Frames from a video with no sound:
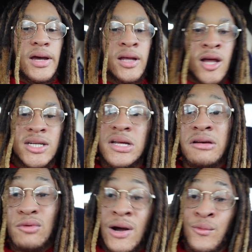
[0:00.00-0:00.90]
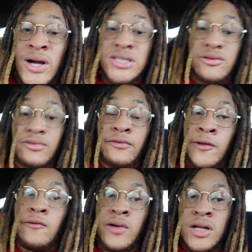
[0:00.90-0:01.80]
And like I said, I watched a
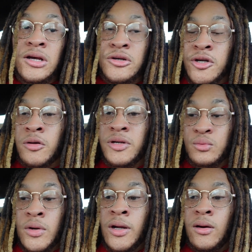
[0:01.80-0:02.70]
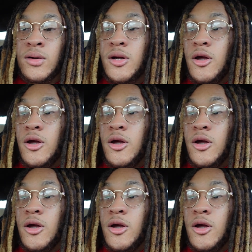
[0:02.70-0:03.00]
few videos on them as well.